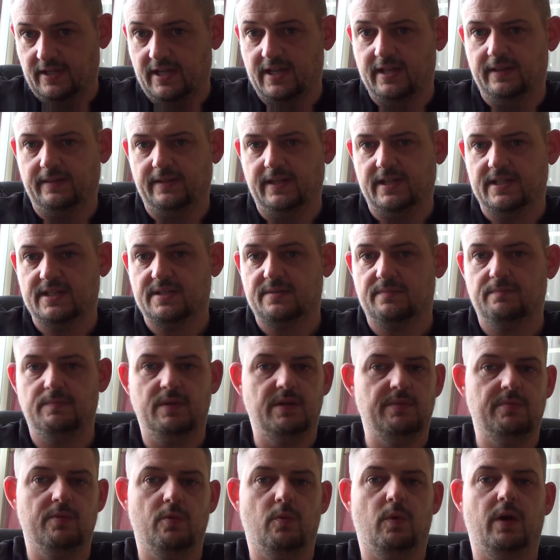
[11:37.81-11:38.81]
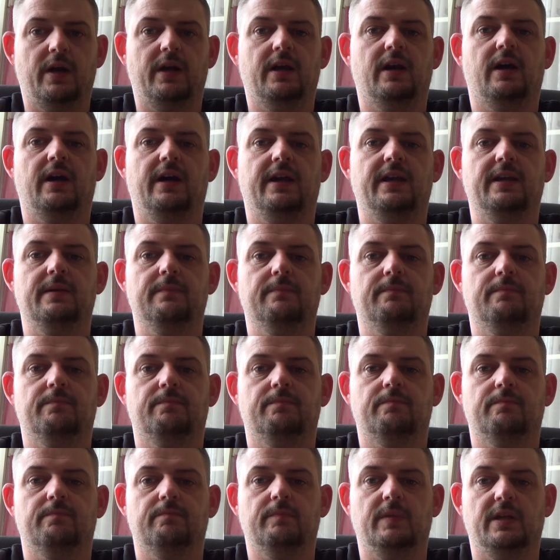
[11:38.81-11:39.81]
and that's maybe why I am
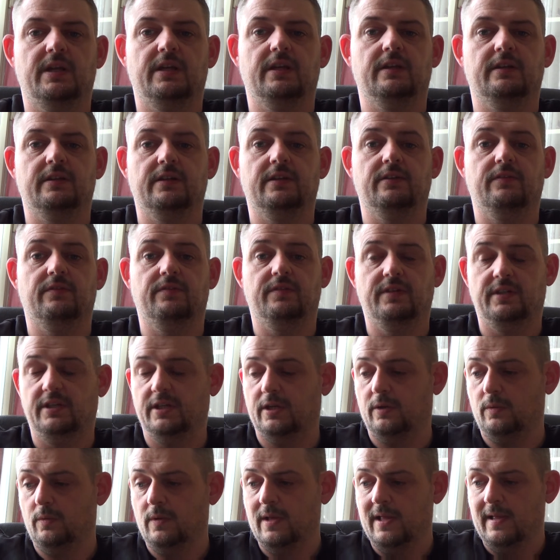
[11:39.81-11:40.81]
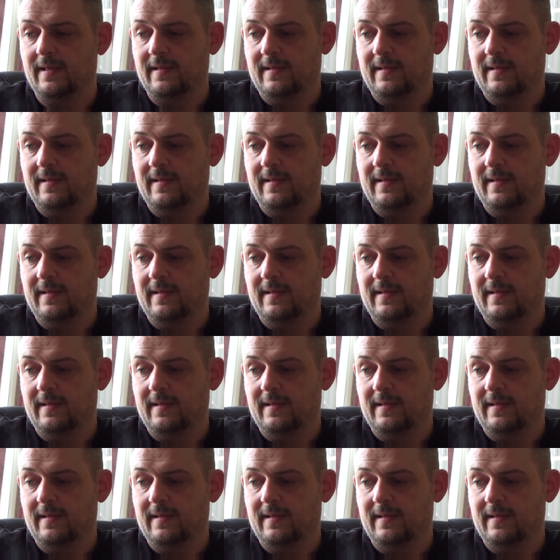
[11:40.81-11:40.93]
making this video.